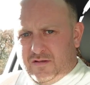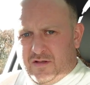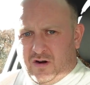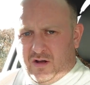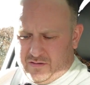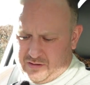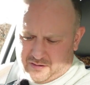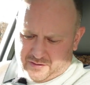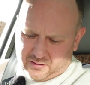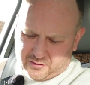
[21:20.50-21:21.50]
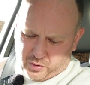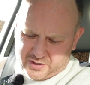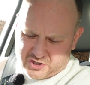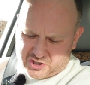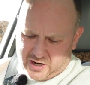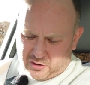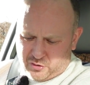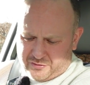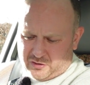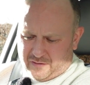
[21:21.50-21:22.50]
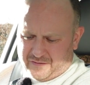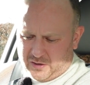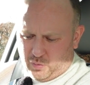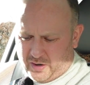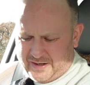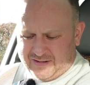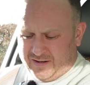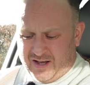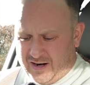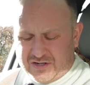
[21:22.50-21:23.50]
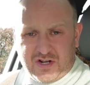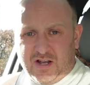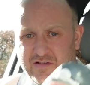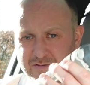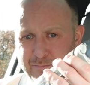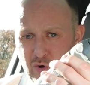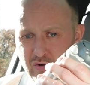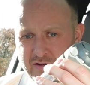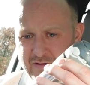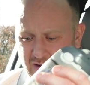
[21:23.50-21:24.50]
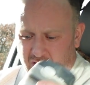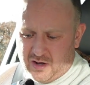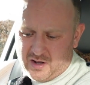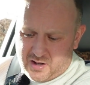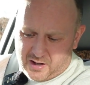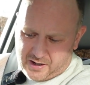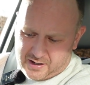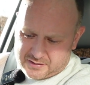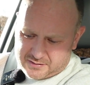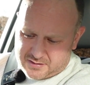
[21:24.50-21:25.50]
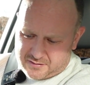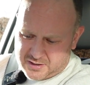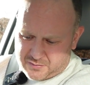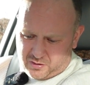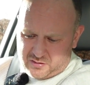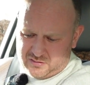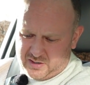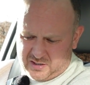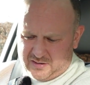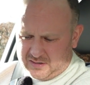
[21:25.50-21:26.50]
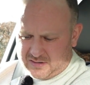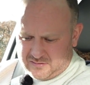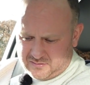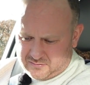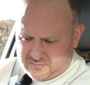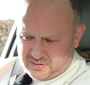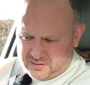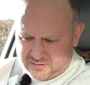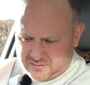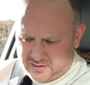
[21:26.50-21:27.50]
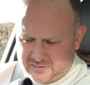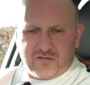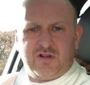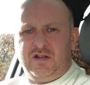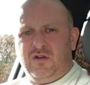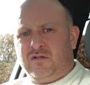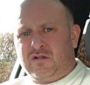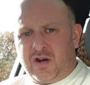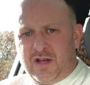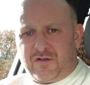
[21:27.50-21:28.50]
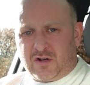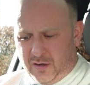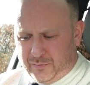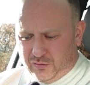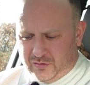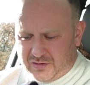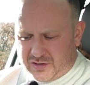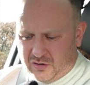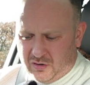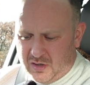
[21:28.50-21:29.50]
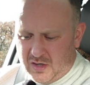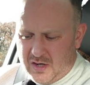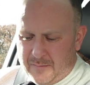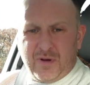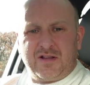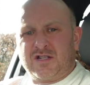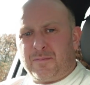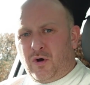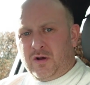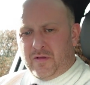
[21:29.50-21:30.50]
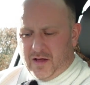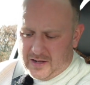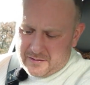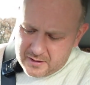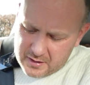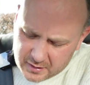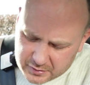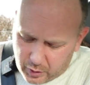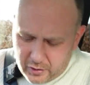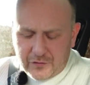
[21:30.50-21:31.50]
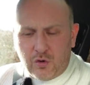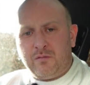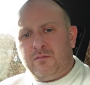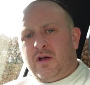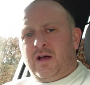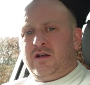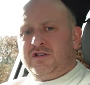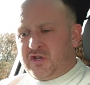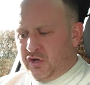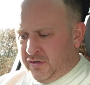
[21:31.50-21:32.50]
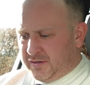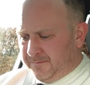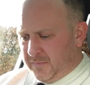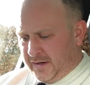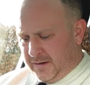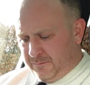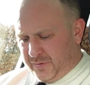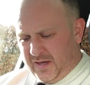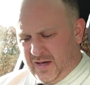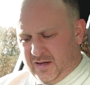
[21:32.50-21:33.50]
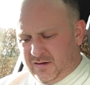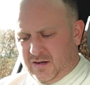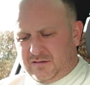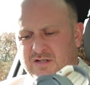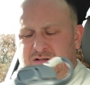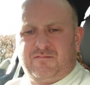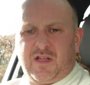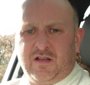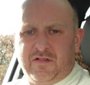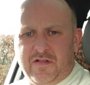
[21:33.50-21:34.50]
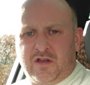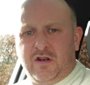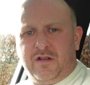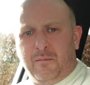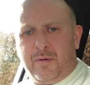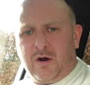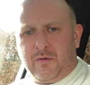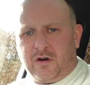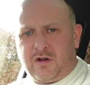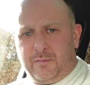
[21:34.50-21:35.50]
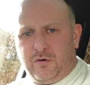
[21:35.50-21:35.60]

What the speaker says: They're quite shallow, they're not very wide. I can't actually get this bottle in there. And this one, yeah, that's really not great for cup holders. So a bit disappointed with that. 12 volt is good, but yeah, I just think that they could have done better with their cup